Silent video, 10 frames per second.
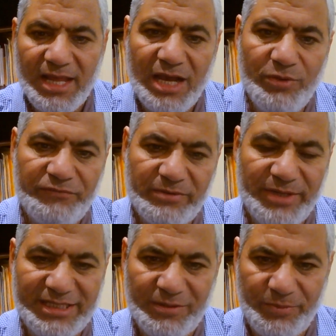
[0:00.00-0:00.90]
However,
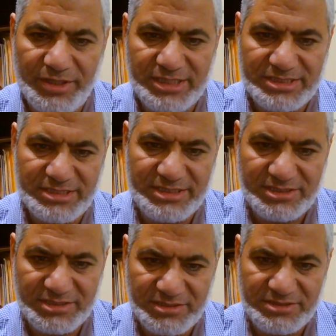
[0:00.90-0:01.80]
my dear brothers and
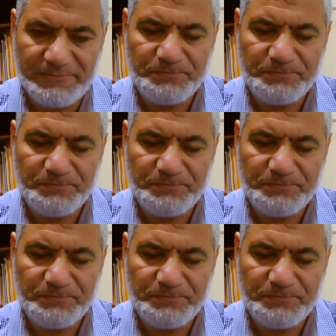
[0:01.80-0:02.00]
sisters,